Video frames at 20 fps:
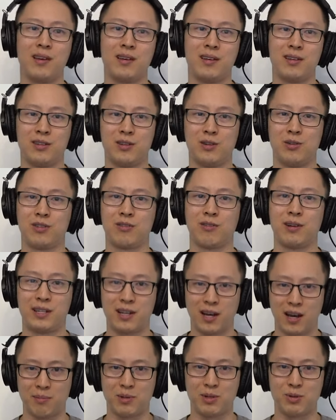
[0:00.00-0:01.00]
two, three
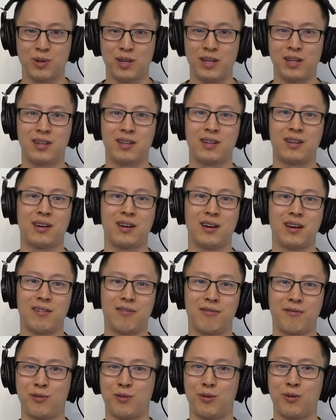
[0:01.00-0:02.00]
times a week uh,
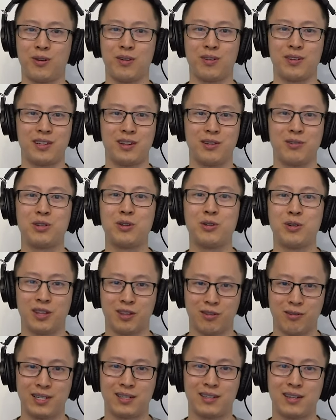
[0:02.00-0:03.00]
for, you know, two,
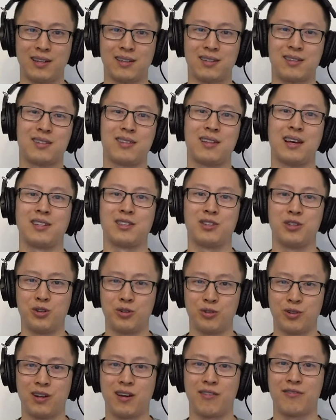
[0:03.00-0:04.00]
three sets, that's
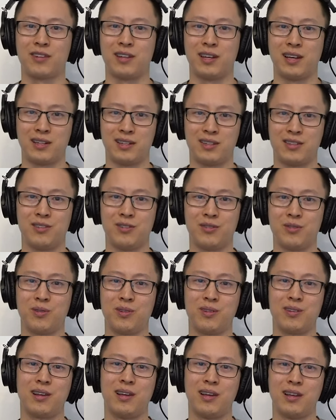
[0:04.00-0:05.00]
usually enough to hit you
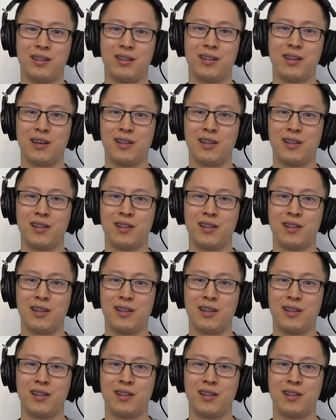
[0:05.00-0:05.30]
in the,